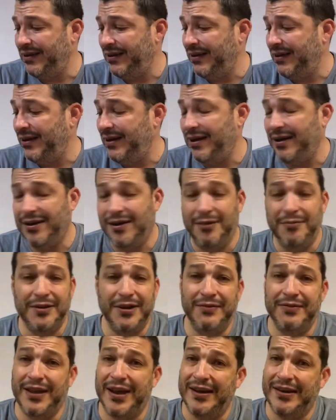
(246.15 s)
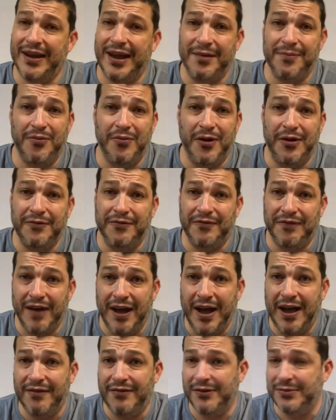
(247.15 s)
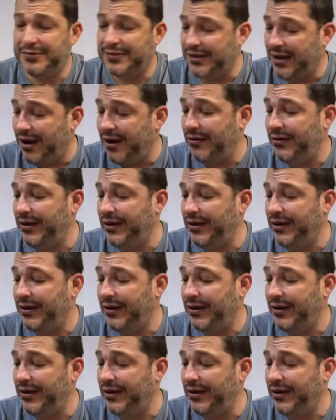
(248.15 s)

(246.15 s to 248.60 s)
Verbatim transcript: Hell, I'm giving that 9.5. I'm sorry.